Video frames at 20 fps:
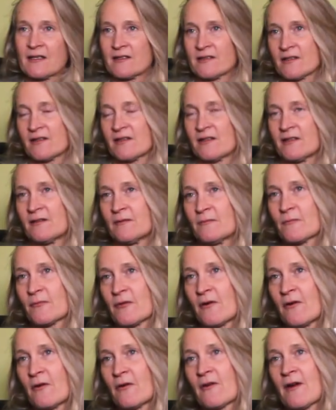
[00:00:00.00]
into the
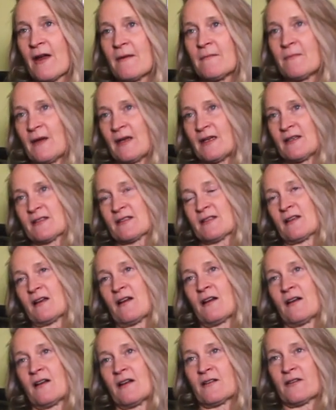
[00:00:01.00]
program based
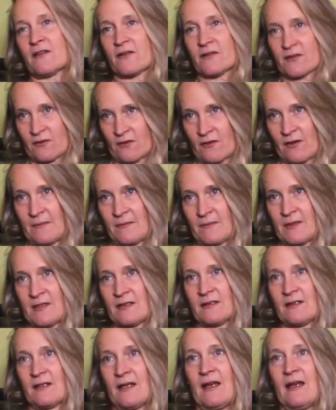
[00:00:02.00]
on her
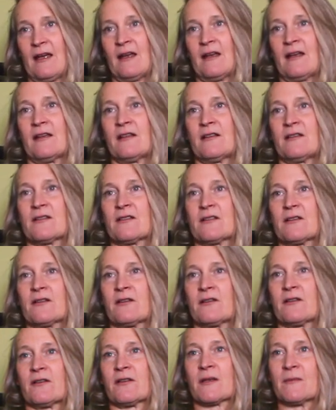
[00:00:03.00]
script and
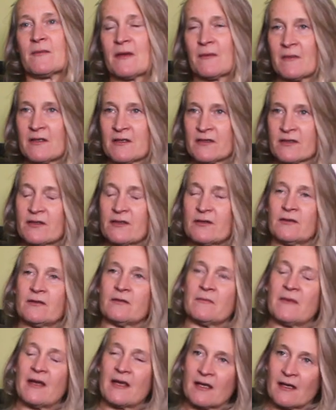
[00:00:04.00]
her commitment
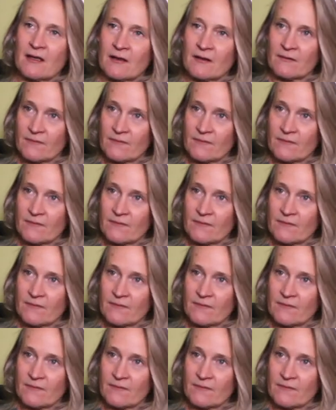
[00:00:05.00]
to making